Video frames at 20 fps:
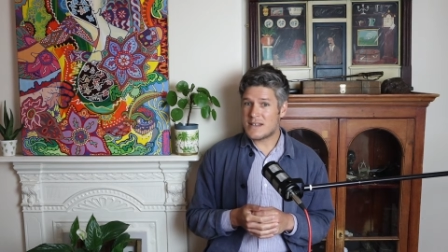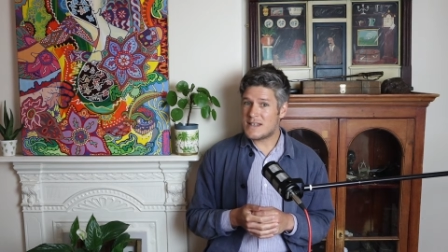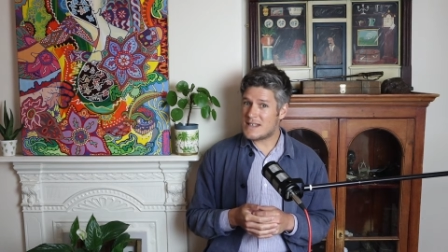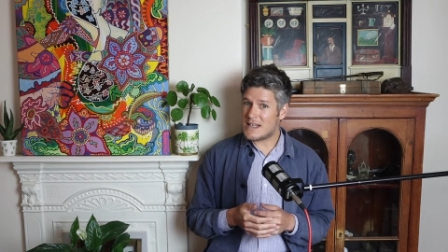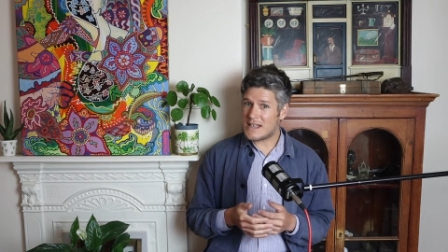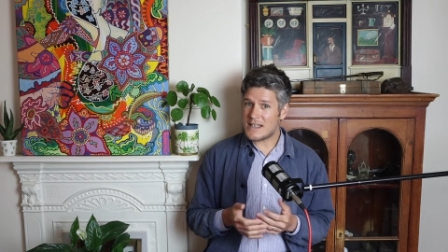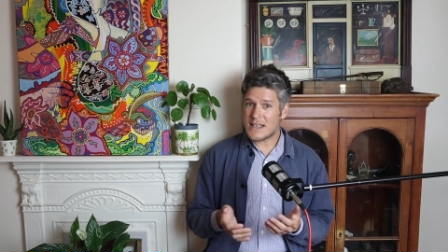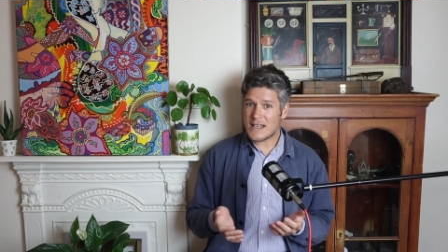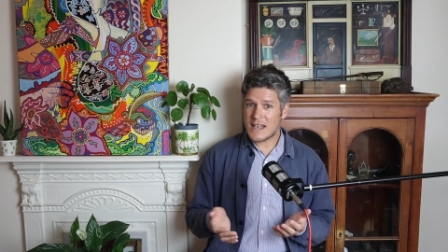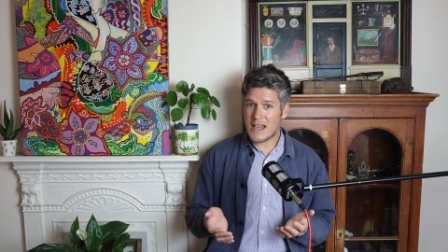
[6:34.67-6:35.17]

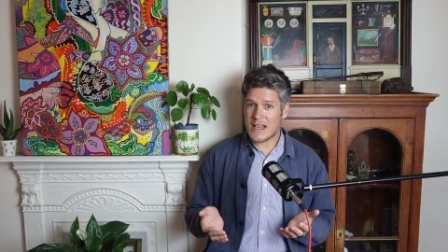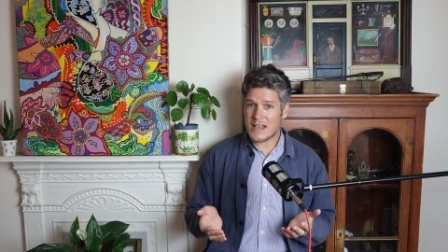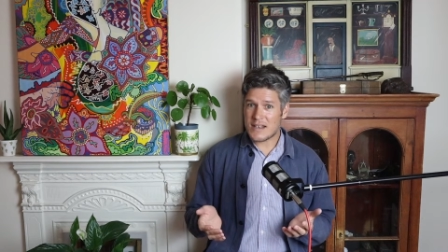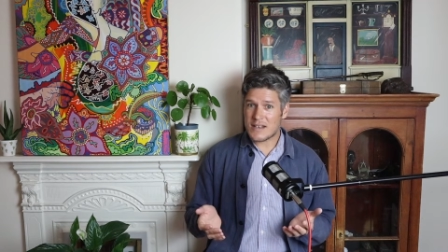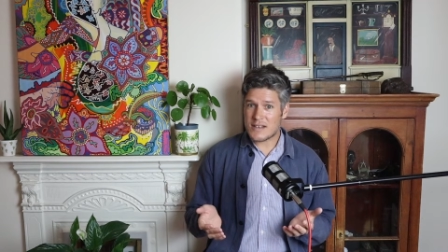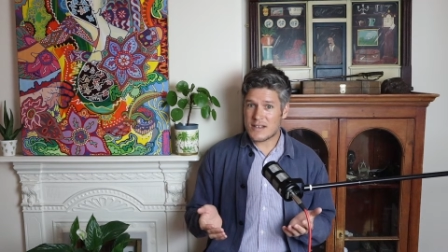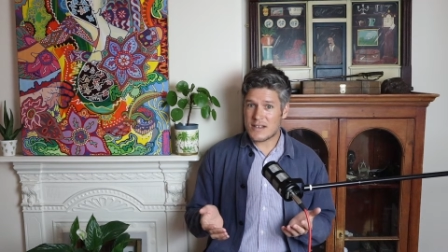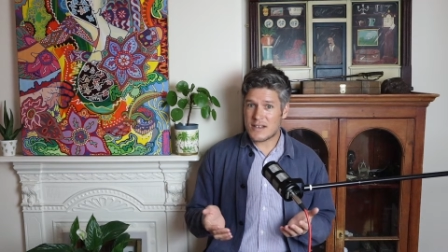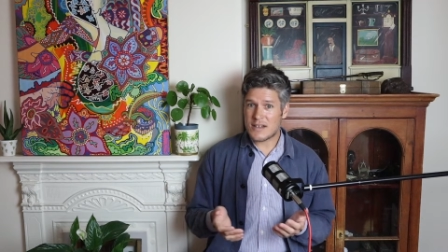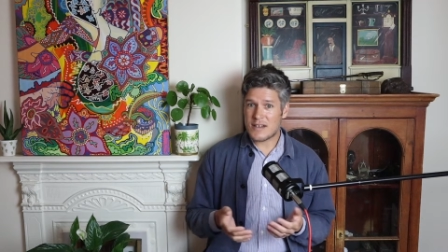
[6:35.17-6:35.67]
didn't
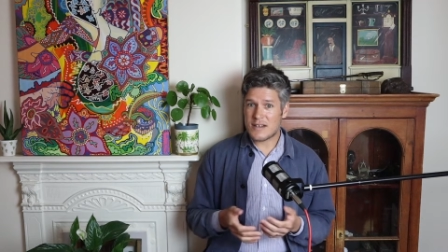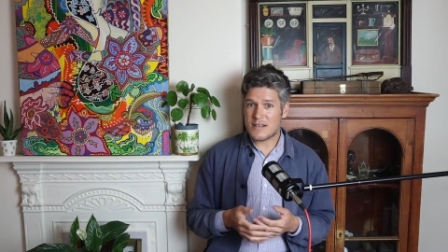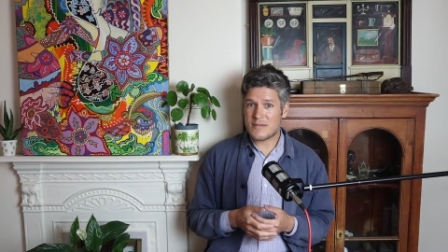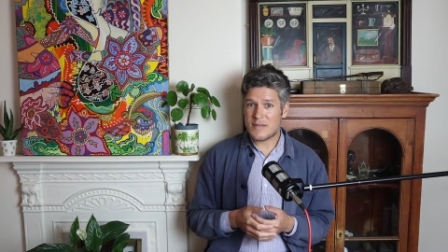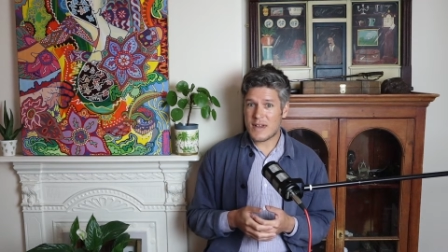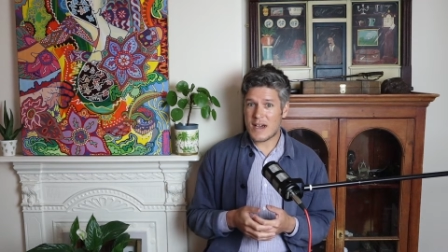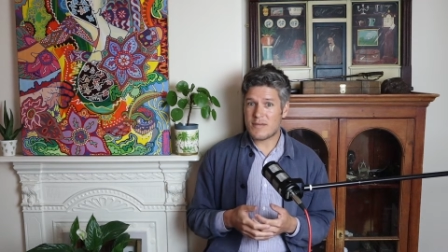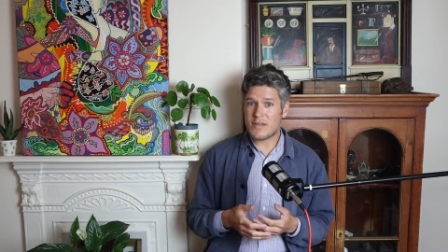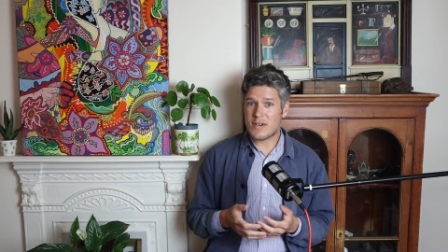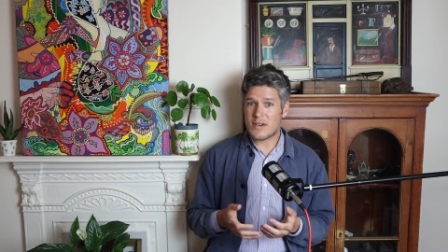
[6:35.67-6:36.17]
get to
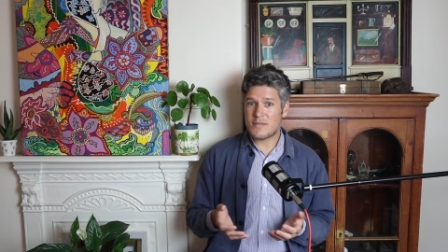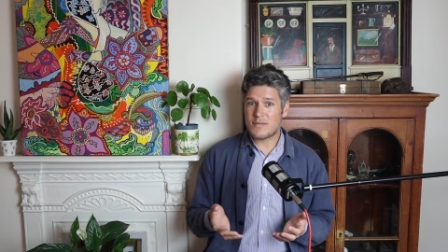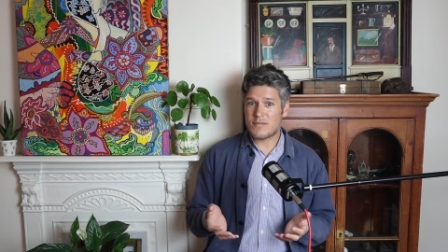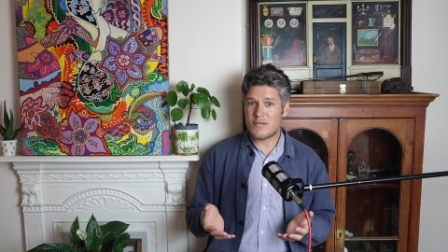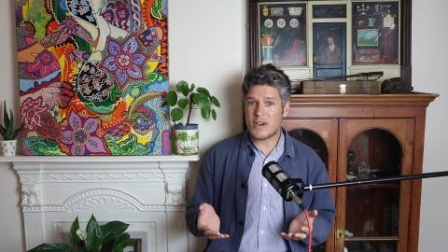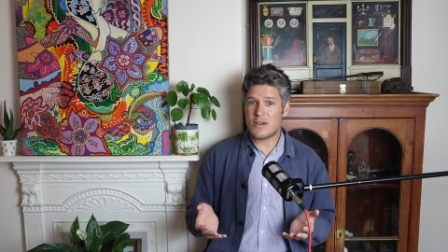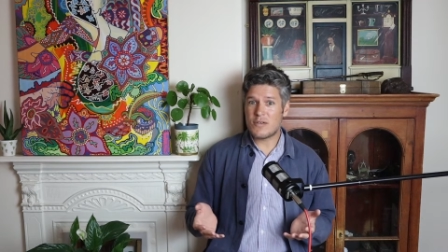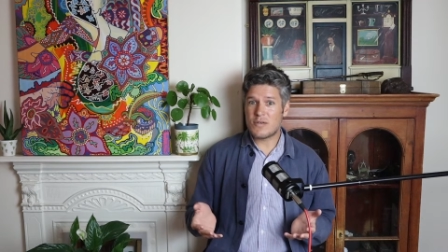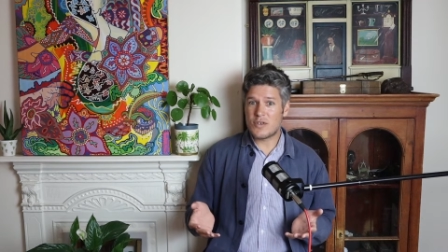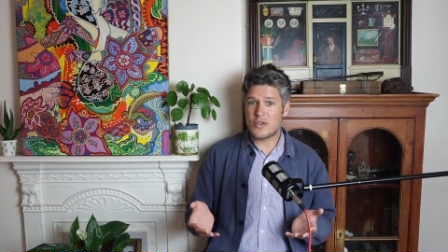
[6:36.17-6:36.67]
have a
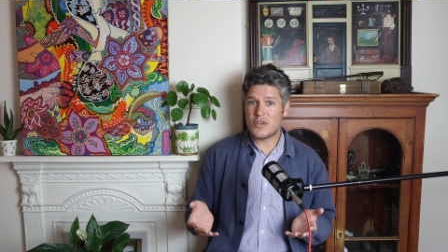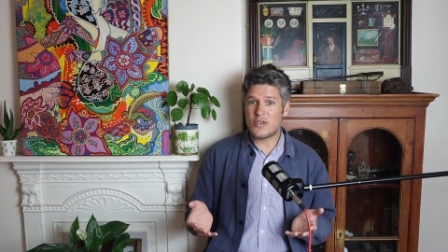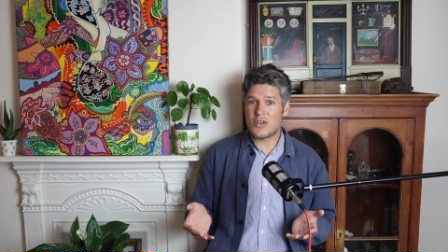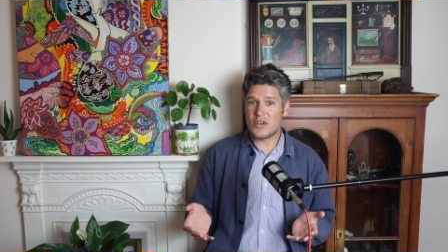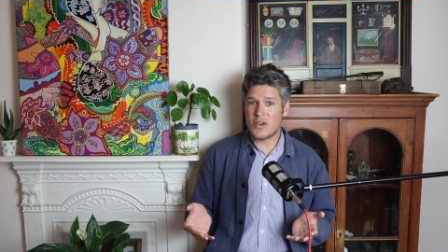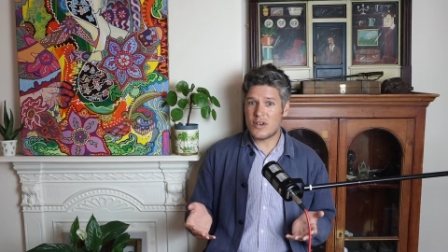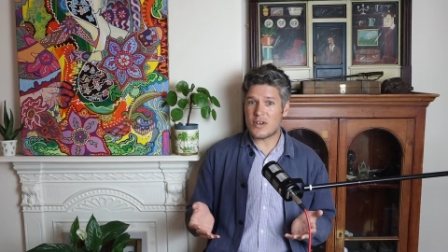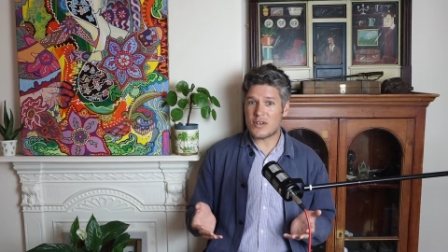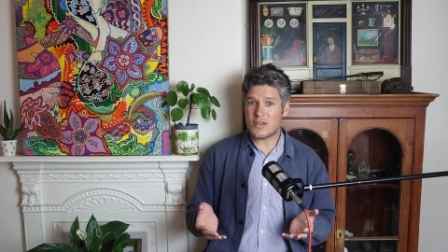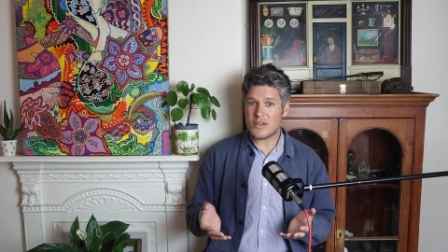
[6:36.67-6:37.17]
real good
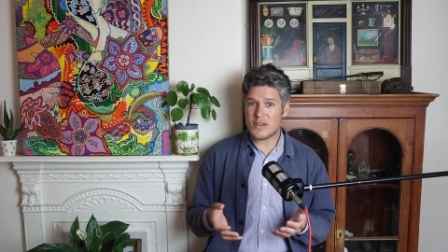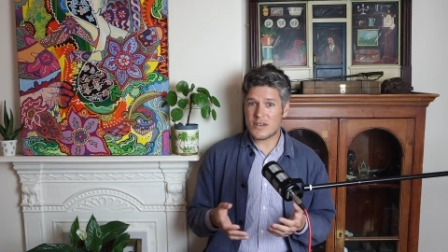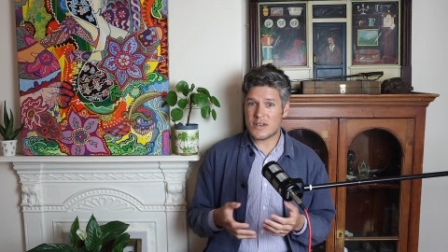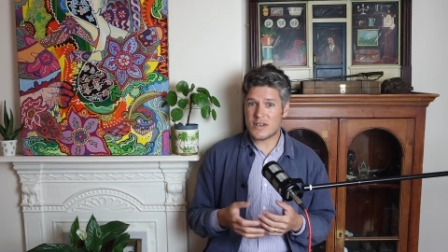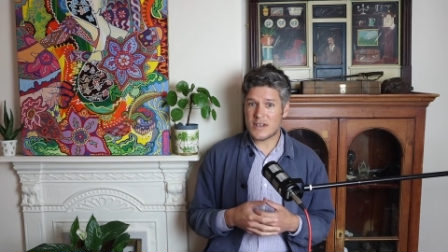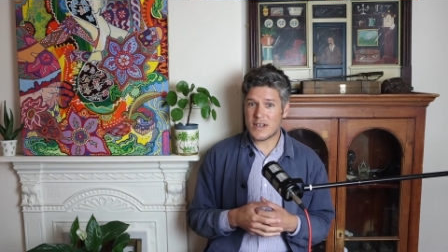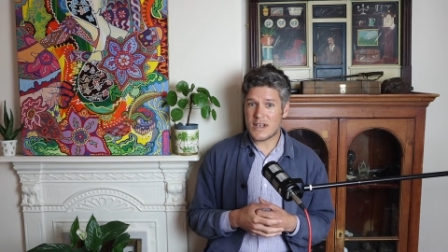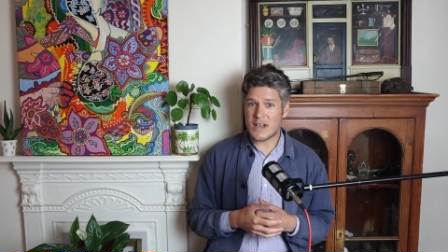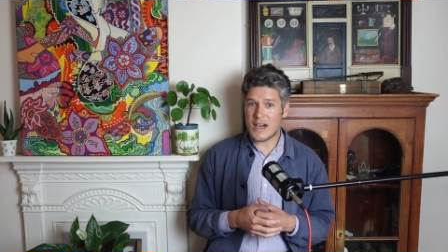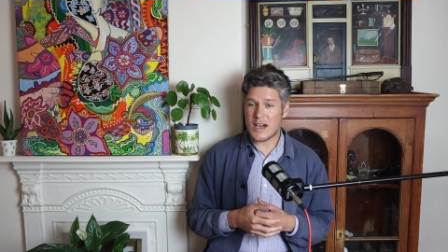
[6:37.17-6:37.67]
look.
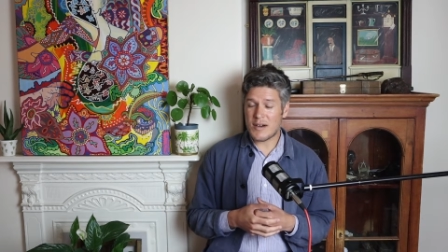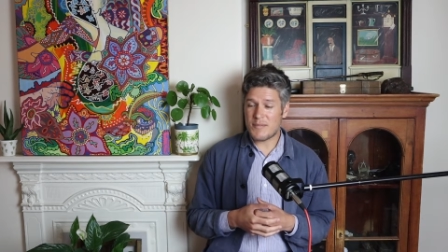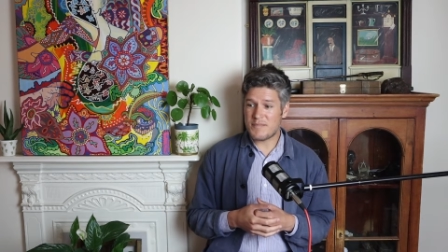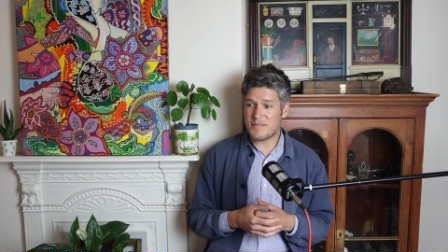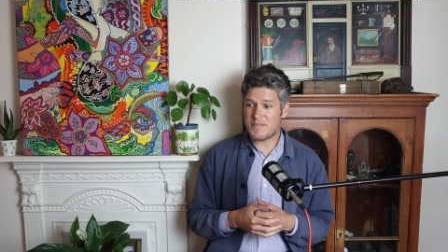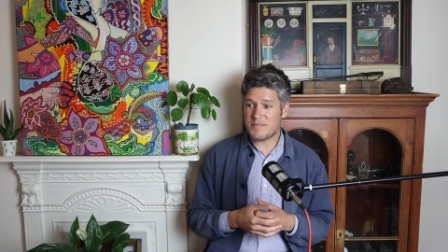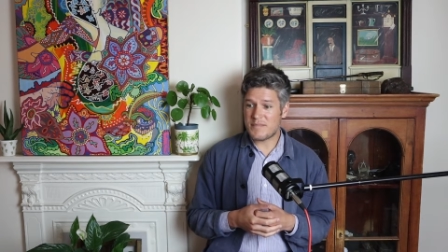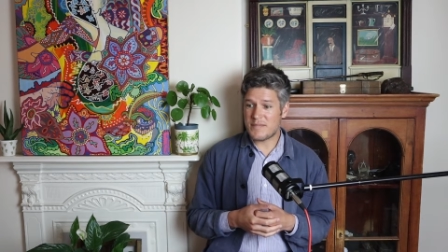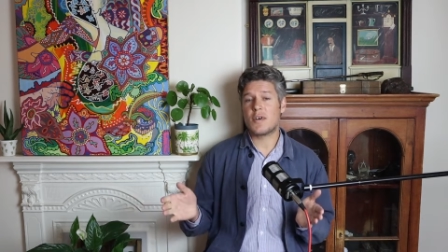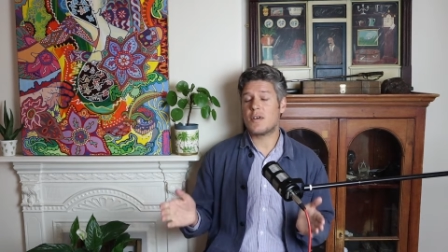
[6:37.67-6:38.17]

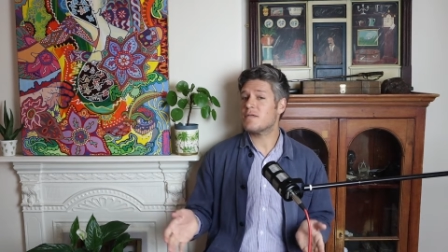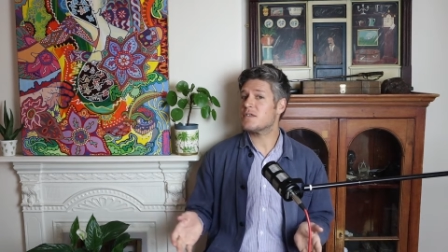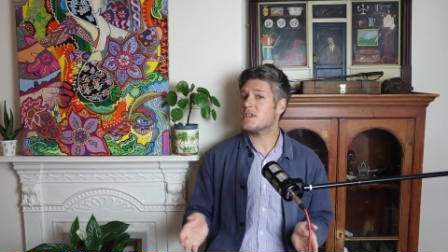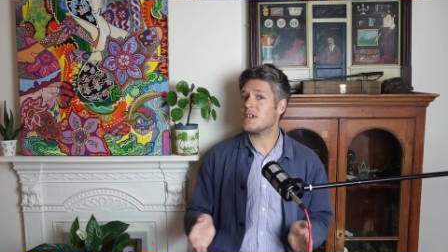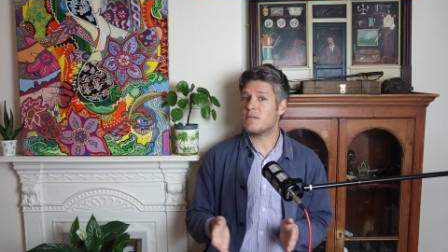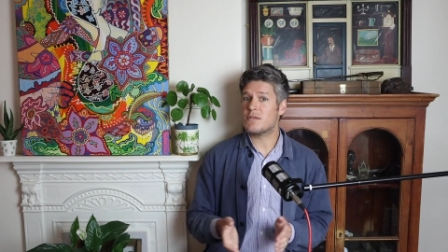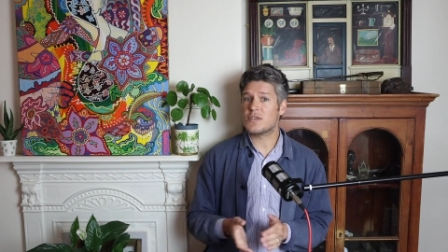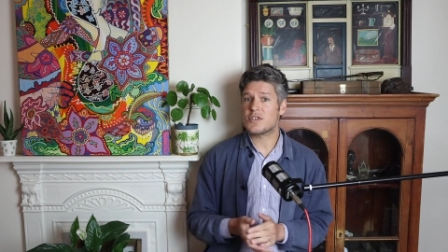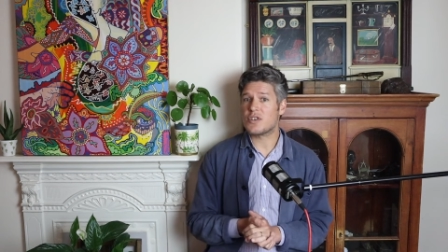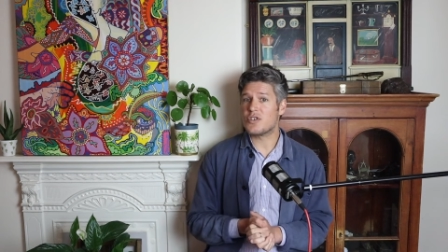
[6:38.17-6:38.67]

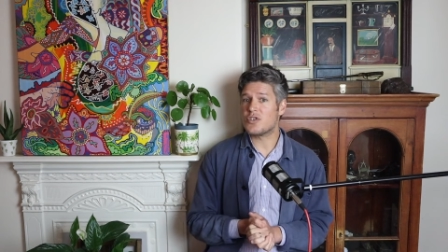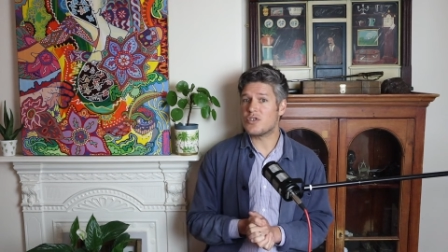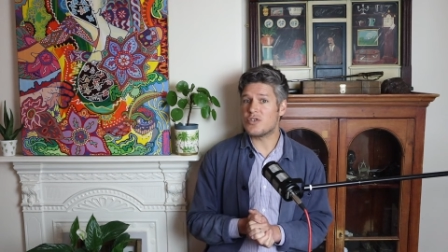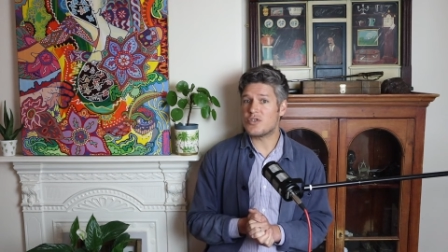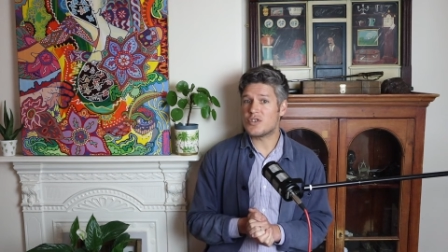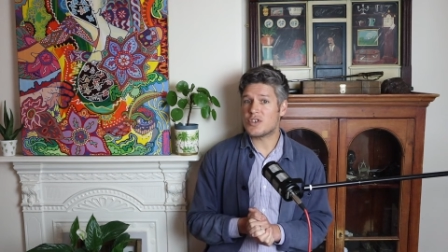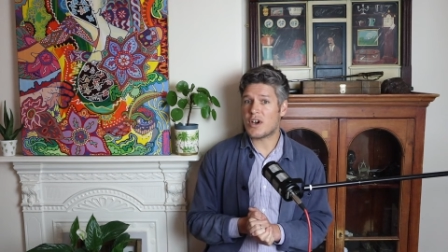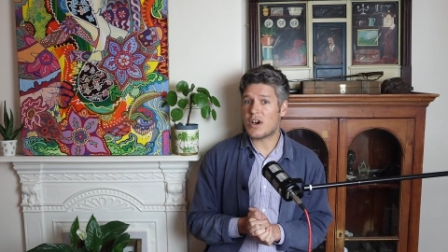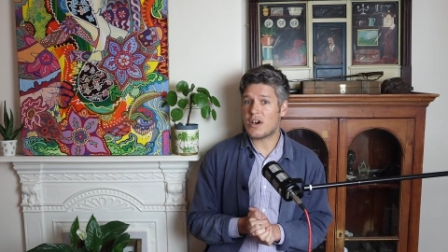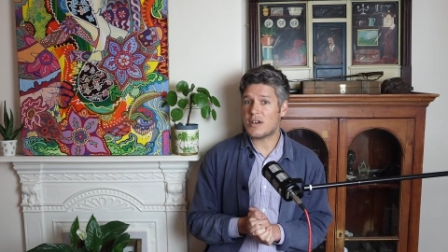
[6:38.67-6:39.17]
Obviously wasn't a
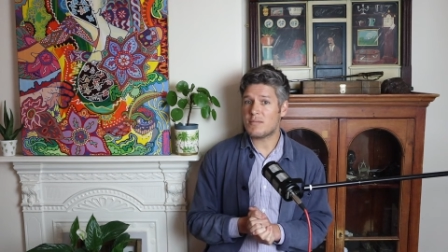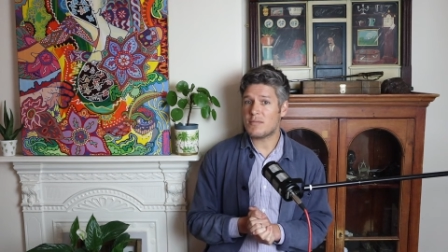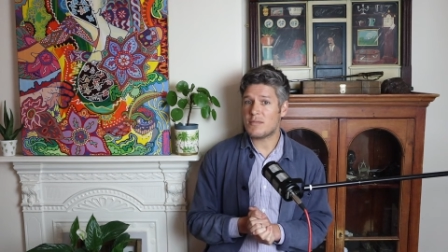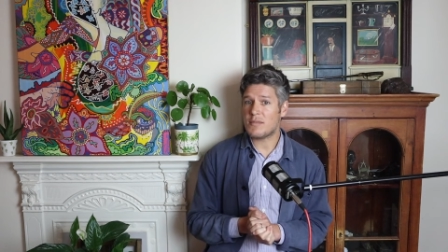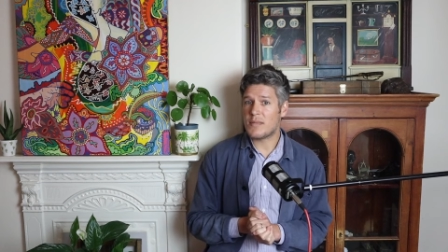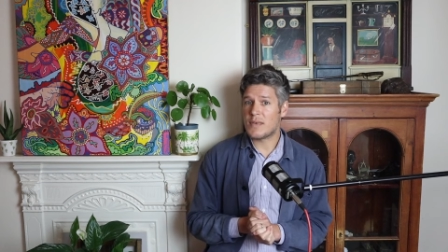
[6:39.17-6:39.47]
good time,